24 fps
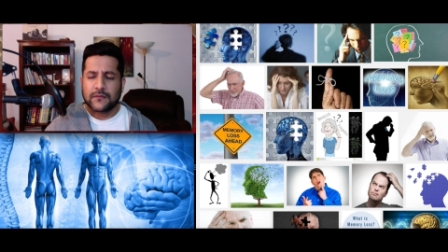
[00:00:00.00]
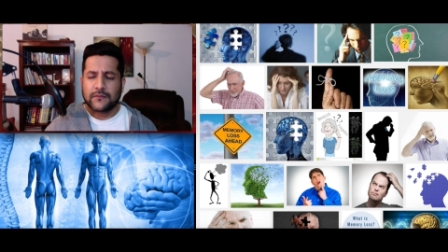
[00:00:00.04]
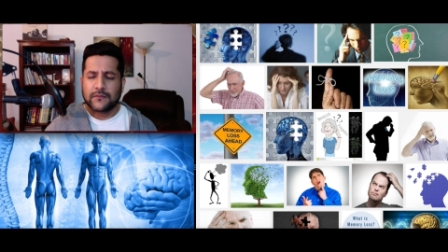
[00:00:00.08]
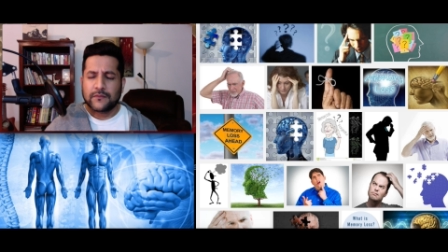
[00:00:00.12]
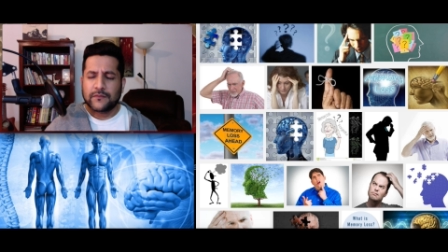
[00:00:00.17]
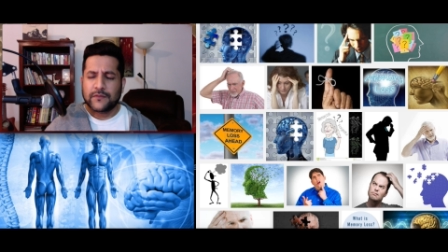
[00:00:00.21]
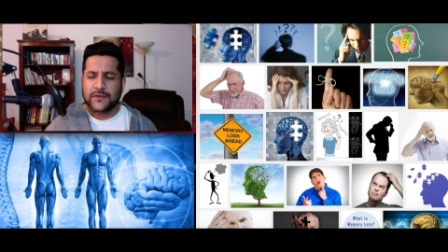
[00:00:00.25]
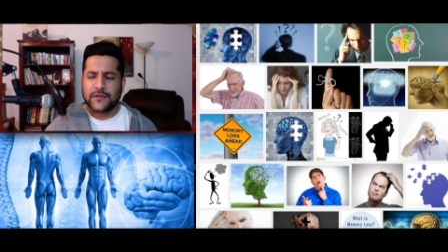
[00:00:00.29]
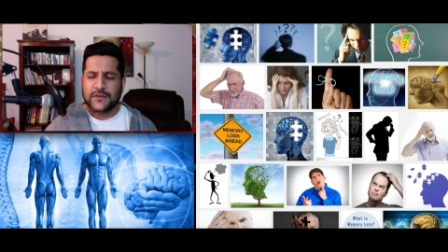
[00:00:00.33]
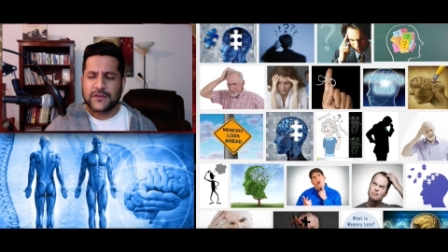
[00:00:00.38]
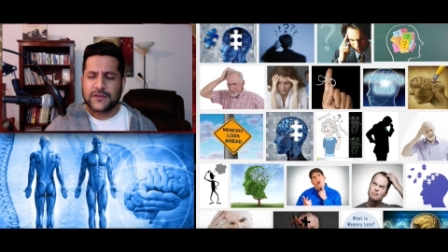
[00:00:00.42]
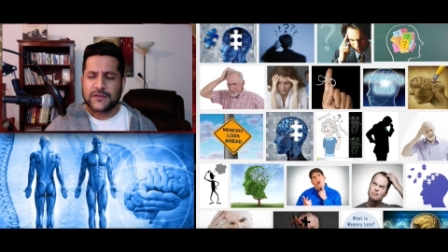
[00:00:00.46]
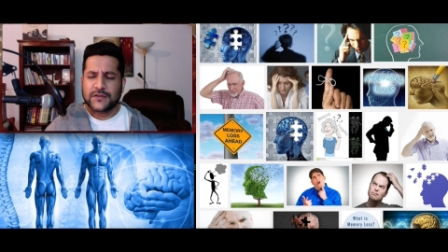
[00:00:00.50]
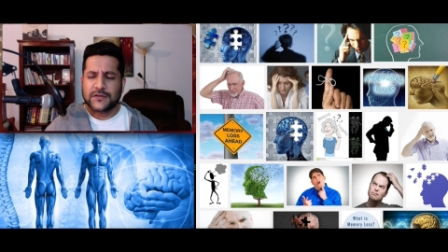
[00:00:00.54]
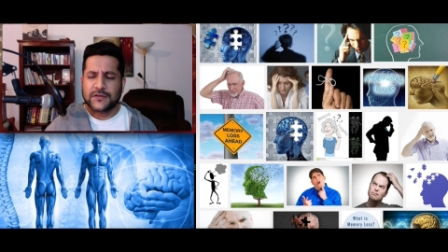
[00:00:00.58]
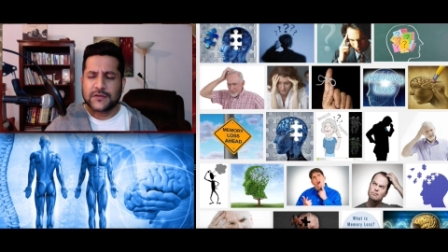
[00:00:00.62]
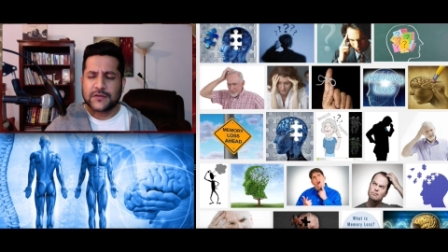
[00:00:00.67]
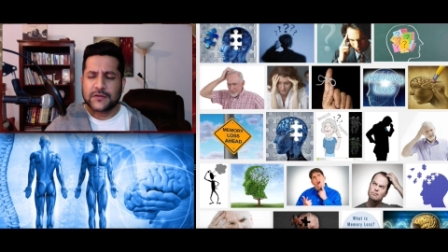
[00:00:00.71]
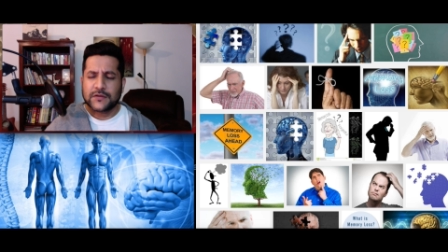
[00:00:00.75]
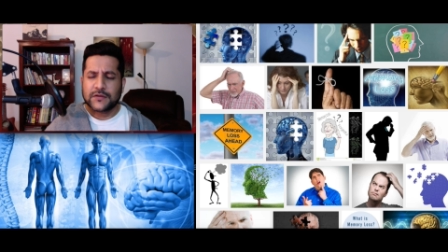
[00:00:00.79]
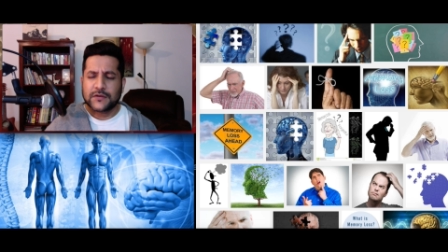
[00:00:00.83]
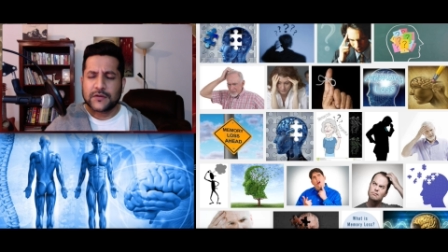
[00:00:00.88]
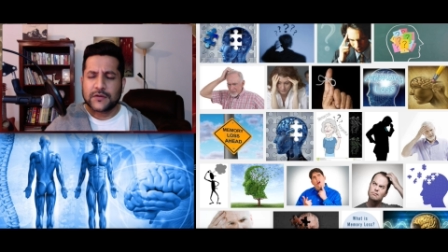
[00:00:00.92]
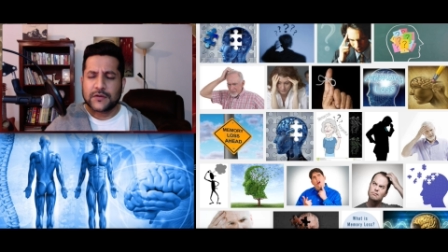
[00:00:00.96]

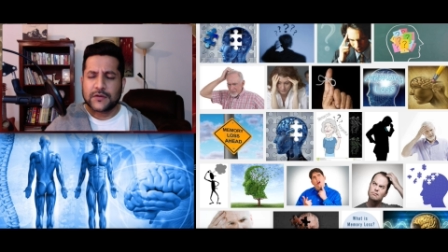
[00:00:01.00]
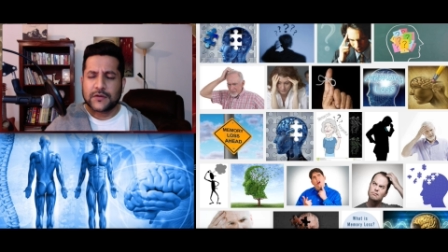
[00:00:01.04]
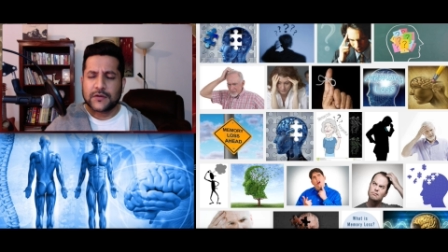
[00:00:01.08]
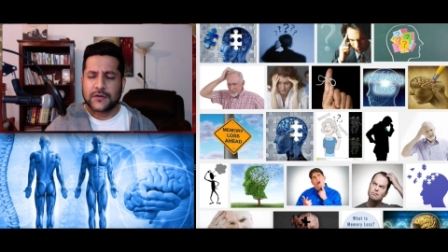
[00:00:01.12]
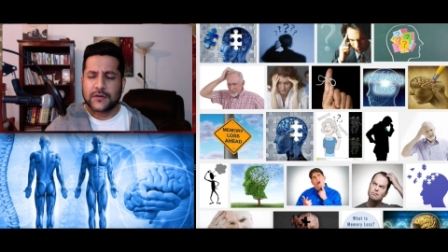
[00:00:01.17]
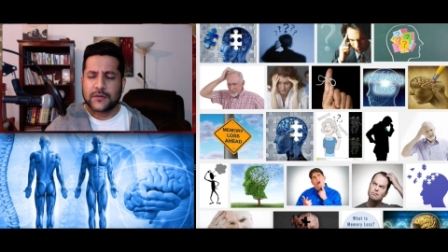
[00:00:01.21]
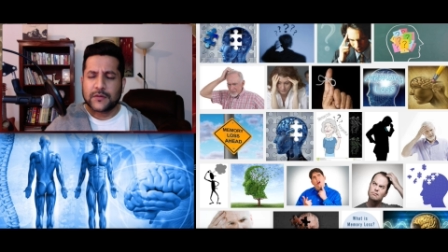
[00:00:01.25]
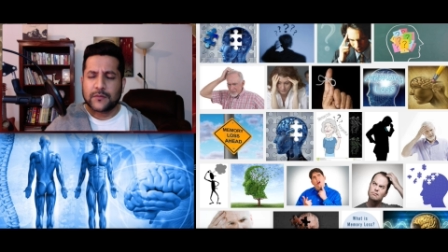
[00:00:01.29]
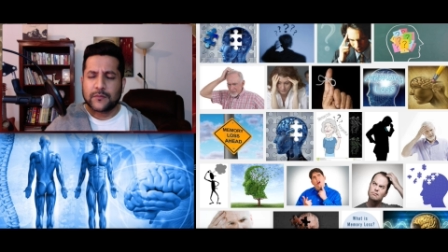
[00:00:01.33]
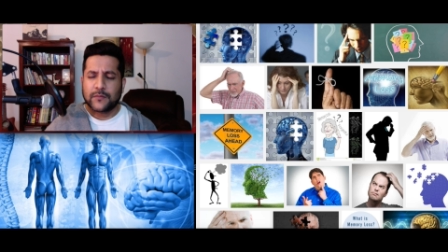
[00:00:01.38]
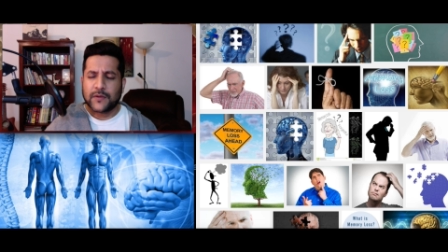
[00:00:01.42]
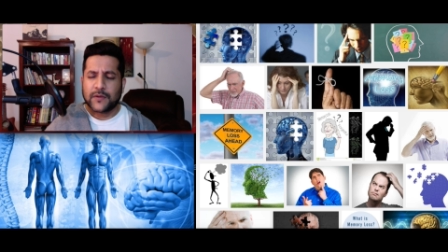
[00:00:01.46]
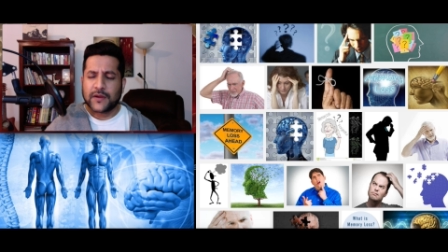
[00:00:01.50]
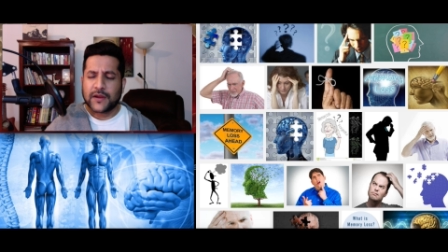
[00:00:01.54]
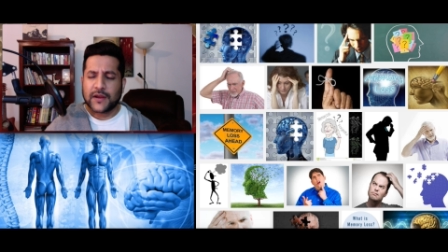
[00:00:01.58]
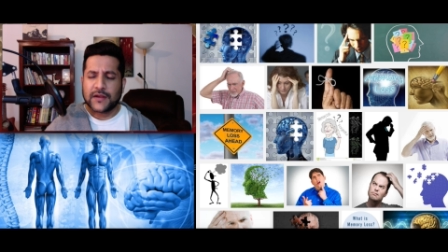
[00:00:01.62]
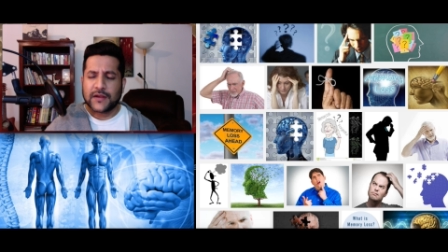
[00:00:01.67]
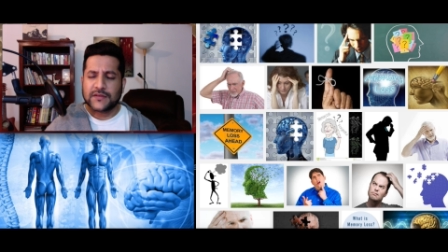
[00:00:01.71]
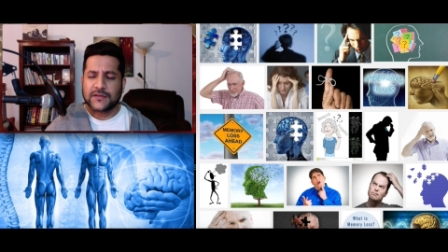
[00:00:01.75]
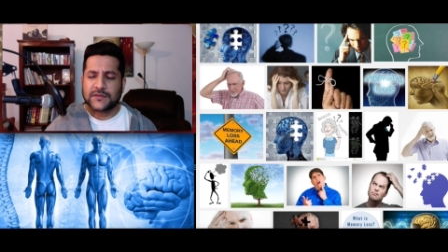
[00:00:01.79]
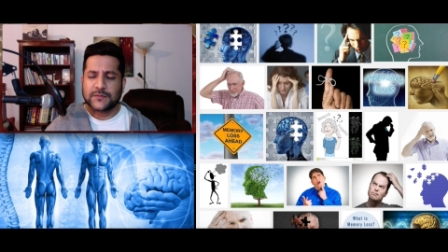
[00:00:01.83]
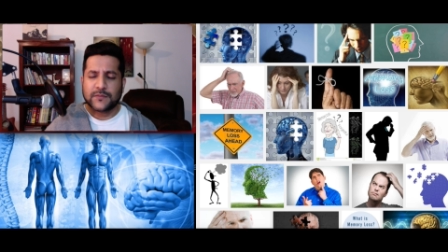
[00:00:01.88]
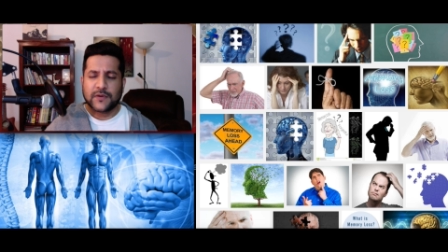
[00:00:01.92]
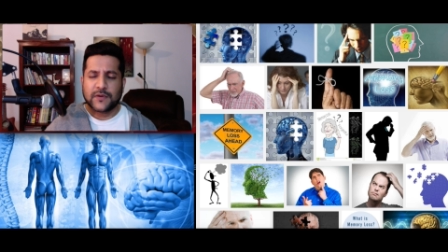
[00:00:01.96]
Which
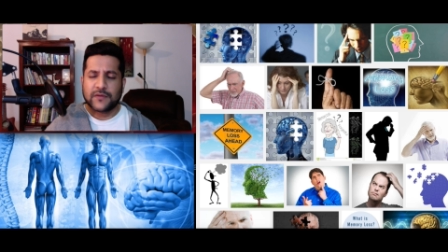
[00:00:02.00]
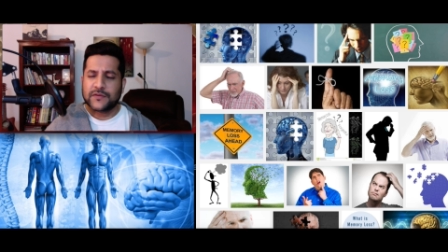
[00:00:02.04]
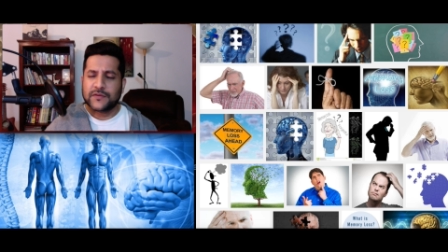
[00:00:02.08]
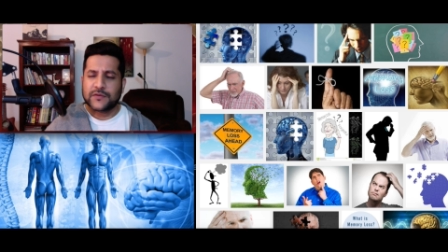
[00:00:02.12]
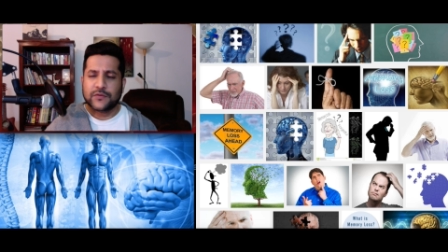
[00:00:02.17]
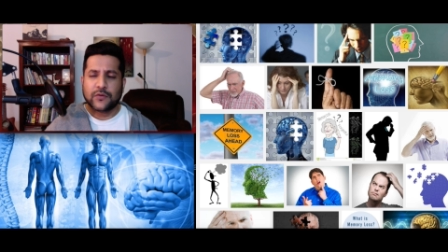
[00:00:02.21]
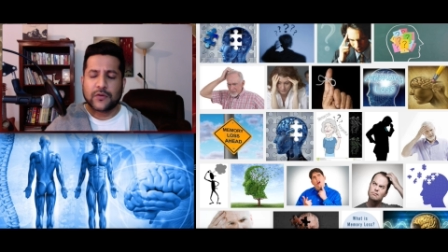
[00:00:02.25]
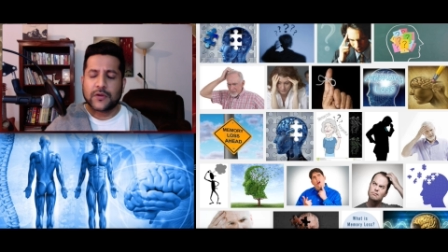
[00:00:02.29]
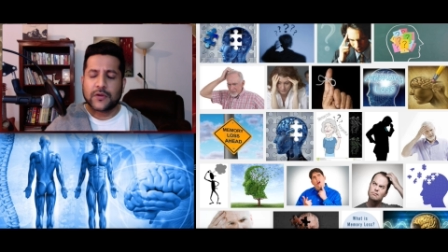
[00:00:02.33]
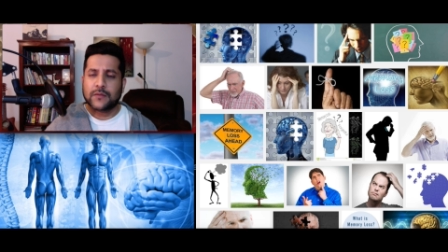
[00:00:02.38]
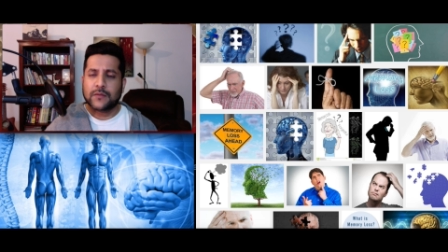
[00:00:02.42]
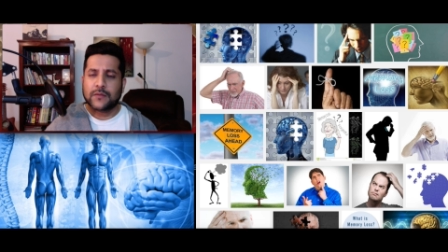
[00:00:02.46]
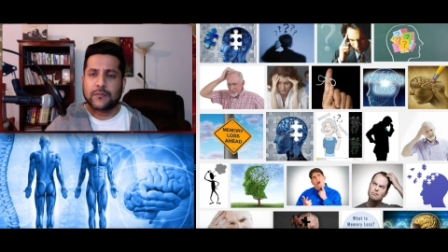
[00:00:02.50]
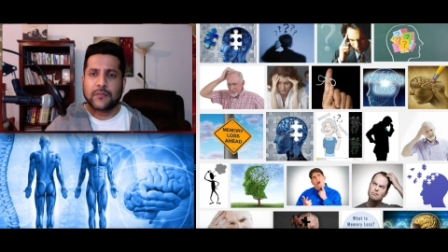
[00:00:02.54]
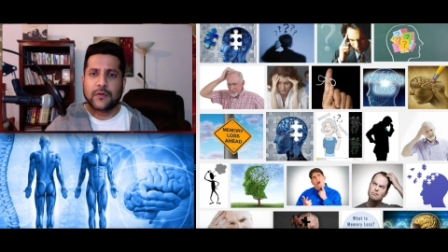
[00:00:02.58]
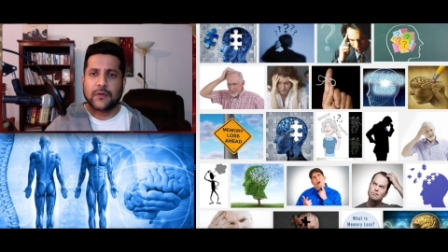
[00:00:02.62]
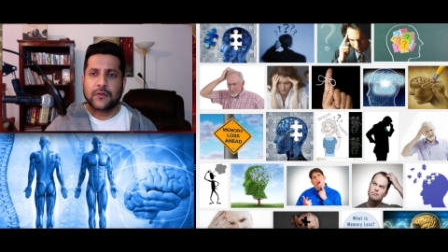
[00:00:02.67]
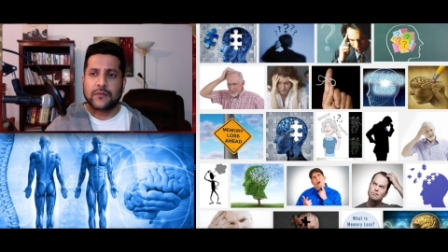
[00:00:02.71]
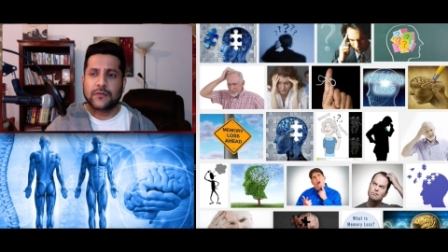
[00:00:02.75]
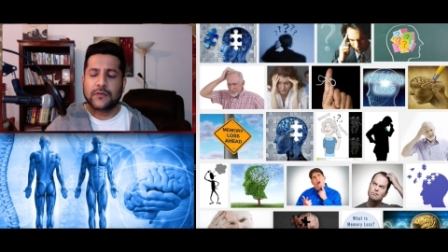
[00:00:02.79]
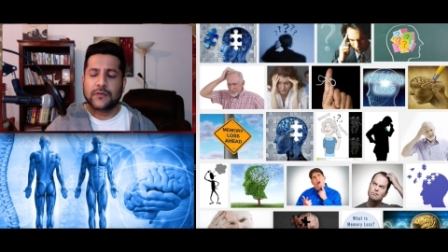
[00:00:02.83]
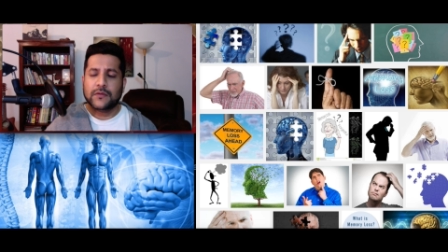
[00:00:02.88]
mechanism are we talking about?